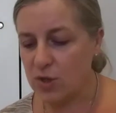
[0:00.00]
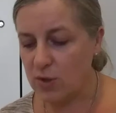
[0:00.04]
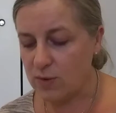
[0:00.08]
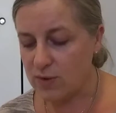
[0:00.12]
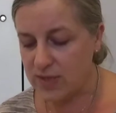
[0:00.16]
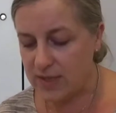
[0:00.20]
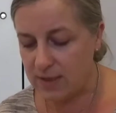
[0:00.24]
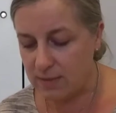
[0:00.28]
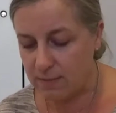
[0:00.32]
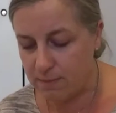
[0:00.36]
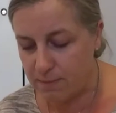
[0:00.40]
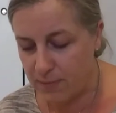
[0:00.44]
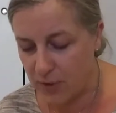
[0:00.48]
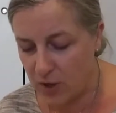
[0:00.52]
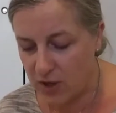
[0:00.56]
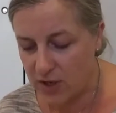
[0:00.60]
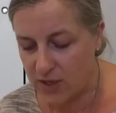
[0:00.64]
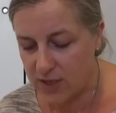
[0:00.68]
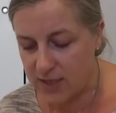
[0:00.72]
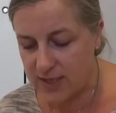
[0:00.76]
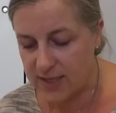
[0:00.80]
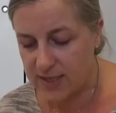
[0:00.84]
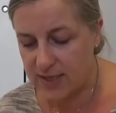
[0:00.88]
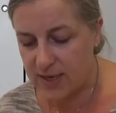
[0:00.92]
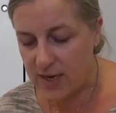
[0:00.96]
some
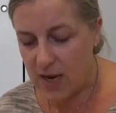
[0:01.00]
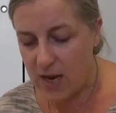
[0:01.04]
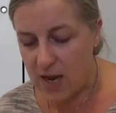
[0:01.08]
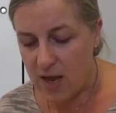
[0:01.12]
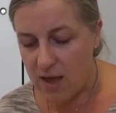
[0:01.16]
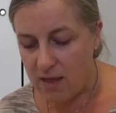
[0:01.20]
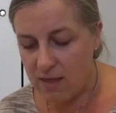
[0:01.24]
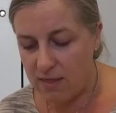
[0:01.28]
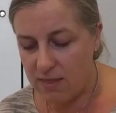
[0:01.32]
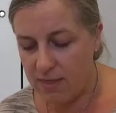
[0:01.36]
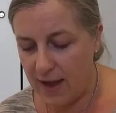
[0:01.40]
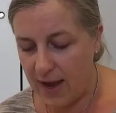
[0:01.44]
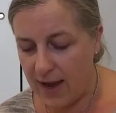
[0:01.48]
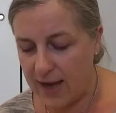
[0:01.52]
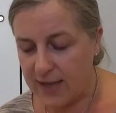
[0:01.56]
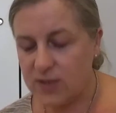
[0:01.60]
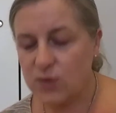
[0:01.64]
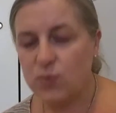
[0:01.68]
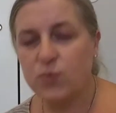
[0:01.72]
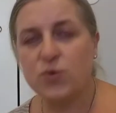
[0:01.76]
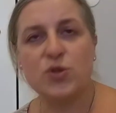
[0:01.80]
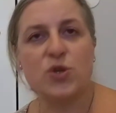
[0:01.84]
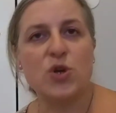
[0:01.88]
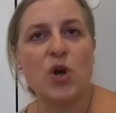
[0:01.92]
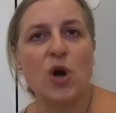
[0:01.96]
books
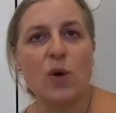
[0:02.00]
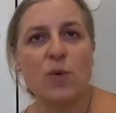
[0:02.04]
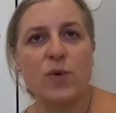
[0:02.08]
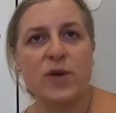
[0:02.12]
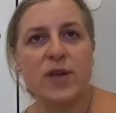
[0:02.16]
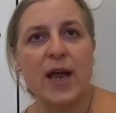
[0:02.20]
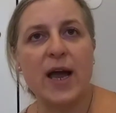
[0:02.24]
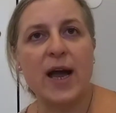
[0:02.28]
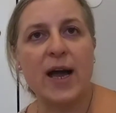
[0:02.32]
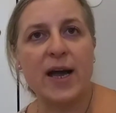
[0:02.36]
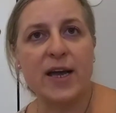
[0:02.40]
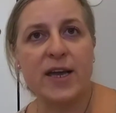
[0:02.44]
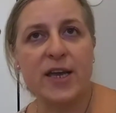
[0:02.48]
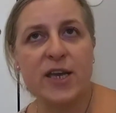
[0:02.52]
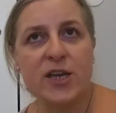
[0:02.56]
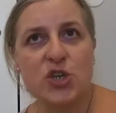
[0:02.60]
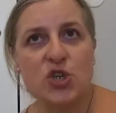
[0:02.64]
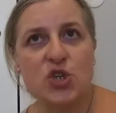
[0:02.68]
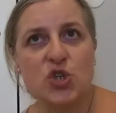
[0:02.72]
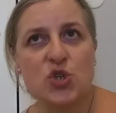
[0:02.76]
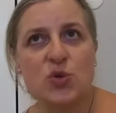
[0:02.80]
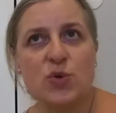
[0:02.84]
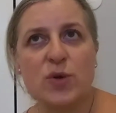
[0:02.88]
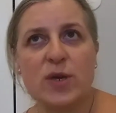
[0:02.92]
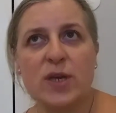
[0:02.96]
that would go with our
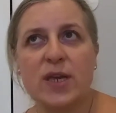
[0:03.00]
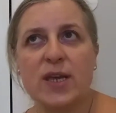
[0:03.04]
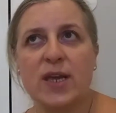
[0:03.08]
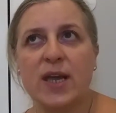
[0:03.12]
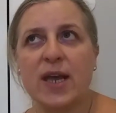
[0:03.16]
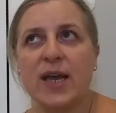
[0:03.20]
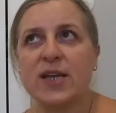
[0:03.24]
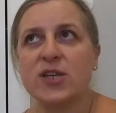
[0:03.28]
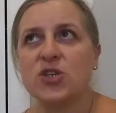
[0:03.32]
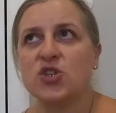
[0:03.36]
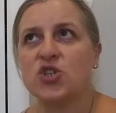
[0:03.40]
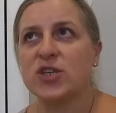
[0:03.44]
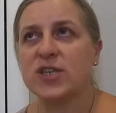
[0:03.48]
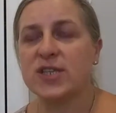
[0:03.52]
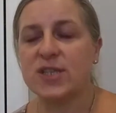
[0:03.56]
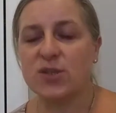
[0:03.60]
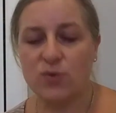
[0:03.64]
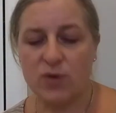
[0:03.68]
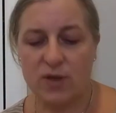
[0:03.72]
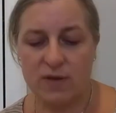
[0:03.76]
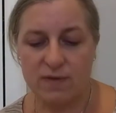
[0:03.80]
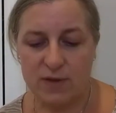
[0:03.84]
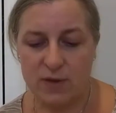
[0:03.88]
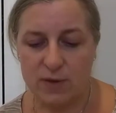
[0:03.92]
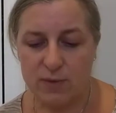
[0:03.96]
history, and just to
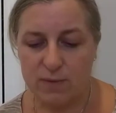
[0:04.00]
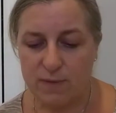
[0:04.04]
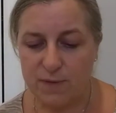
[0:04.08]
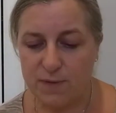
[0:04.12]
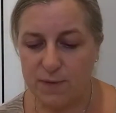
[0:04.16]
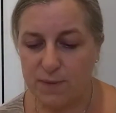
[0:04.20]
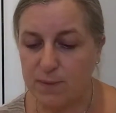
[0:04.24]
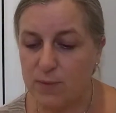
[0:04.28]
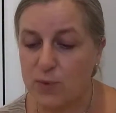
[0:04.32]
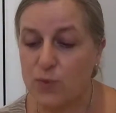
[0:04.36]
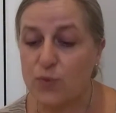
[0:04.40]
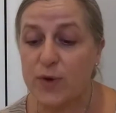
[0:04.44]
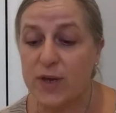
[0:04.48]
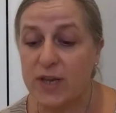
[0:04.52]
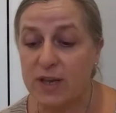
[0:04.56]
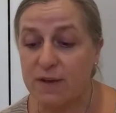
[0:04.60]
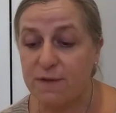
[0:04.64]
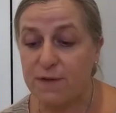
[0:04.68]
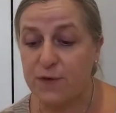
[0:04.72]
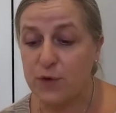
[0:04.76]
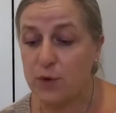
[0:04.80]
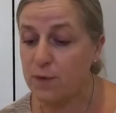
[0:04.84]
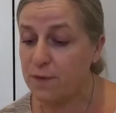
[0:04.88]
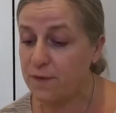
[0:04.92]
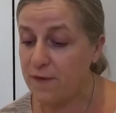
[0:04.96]
even read
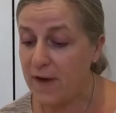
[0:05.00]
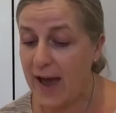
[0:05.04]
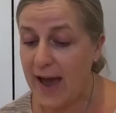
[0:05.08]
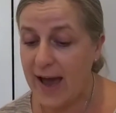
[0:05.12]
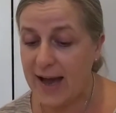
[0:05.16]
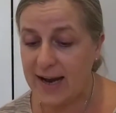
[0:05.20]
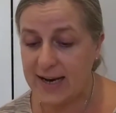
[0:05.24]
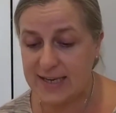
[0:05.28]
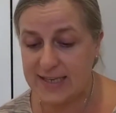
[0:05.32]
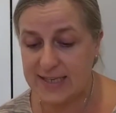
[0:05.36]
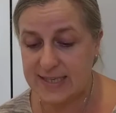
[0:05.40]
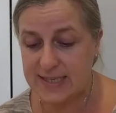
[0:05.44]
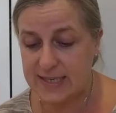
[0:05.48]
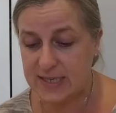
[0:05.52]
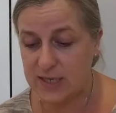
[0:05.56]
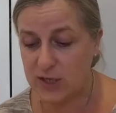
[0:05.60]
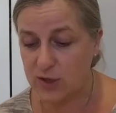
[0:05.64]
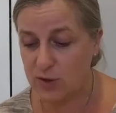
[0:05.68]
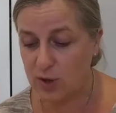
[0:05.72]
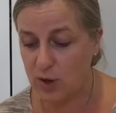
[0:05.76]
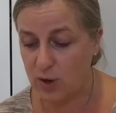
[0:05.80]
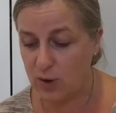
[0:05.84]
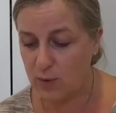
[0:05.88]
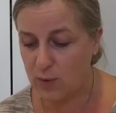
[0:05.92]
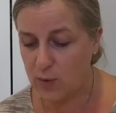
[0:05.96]
few facts,
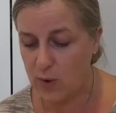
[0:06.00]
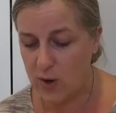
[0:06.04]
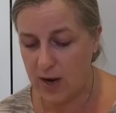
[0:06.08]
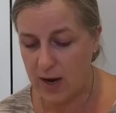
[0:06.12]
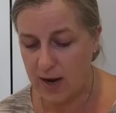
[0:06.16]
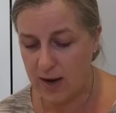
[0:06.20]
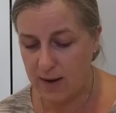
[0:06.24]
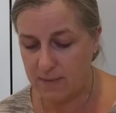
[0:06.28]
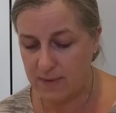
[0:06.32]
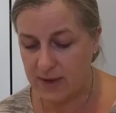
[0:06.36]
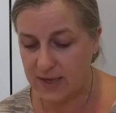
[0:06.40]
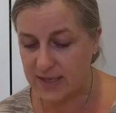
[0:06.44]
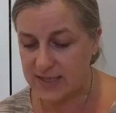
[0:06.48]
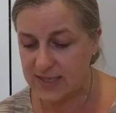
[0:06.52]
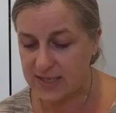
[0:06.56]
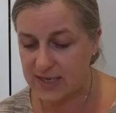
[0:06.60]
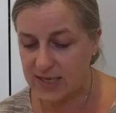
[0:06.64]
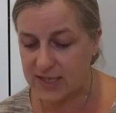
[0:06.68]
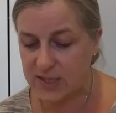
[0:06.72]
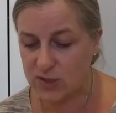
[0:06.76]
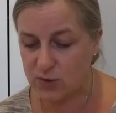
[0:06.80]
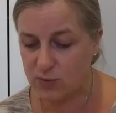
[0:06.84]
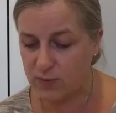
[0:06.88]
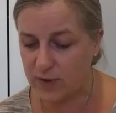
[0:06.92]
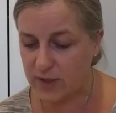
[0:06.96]

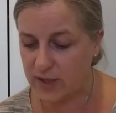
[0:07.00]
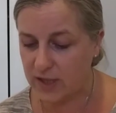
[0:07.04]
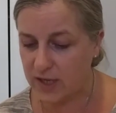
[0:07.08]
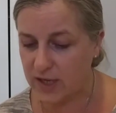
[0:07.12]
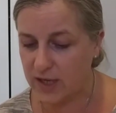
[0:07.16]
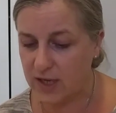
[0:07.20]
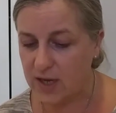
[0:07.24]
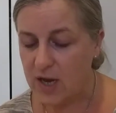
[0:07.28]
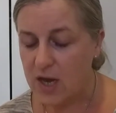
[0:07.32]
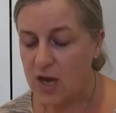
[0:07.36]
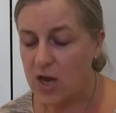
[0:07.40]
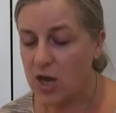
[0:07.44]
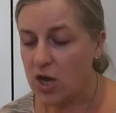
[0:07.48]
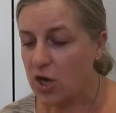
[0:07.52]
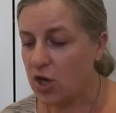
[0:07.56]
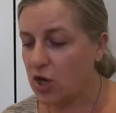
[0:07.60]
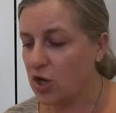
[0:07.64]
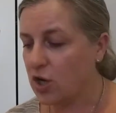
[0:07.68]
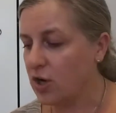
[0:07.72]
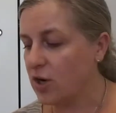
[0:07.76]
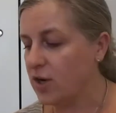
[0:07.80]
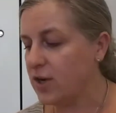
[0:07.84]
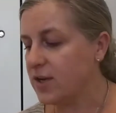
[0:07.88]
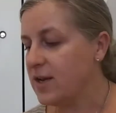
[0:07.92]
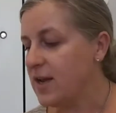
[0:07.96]
it's really
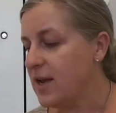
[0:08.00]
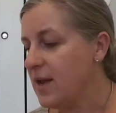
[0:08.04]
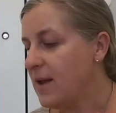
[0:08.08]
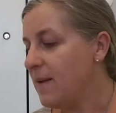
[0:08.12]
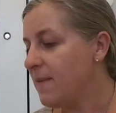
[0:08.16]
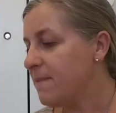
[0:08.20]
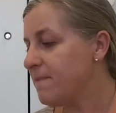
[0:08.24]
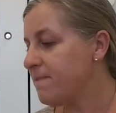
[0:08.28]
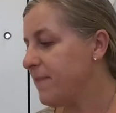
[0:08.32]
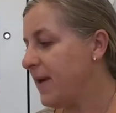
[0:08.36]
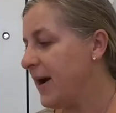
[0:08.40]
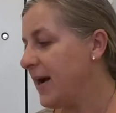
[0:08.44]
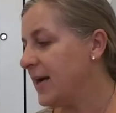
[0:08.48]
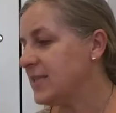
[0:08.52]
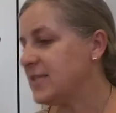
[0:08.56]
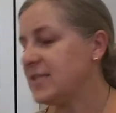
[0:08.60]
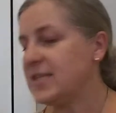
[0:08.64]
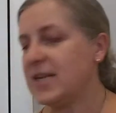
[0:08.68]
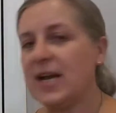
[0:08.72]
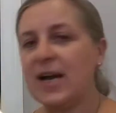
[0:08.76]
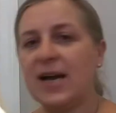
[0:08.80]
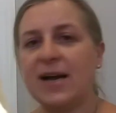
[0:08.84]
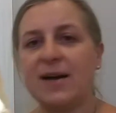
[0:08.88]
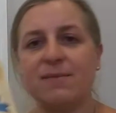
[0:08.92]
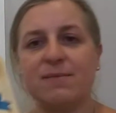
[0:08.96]
good.
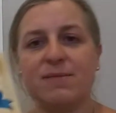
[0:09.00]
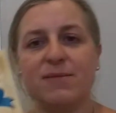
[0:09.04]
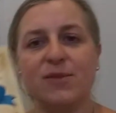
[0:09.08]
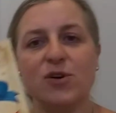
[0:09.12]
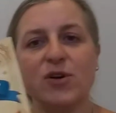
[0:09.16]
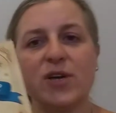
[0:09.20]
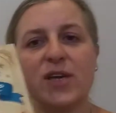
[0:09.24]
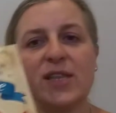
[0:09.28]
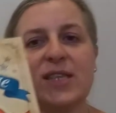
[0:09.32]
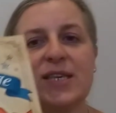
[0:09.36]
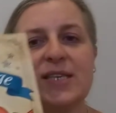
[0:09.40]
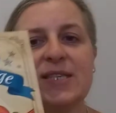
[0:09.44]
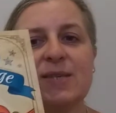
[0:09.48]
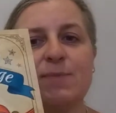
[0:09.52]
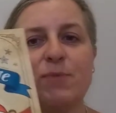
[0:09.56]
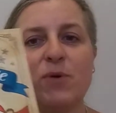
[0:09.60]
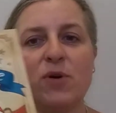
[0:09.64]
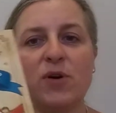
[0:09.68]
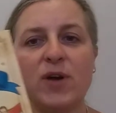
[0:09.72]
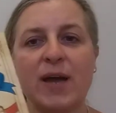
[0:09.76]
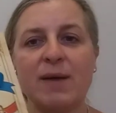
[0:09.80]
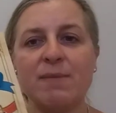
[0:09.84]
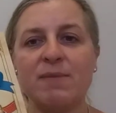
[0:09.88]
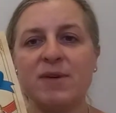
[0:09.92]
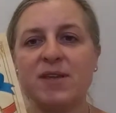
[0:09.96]
But look at this
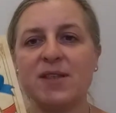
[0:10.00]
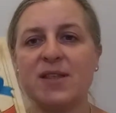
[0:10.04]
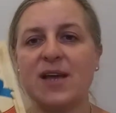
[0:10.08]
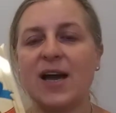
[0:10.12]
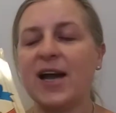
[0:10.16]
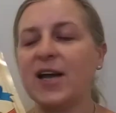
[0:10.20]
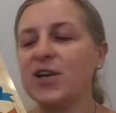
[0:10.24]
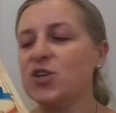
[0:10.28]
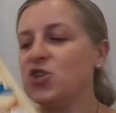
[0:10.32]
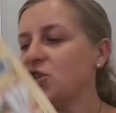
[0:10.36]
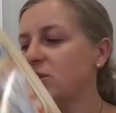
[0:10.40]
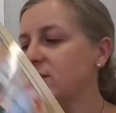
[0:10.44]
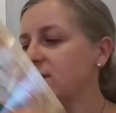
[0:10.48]
book. I mean, I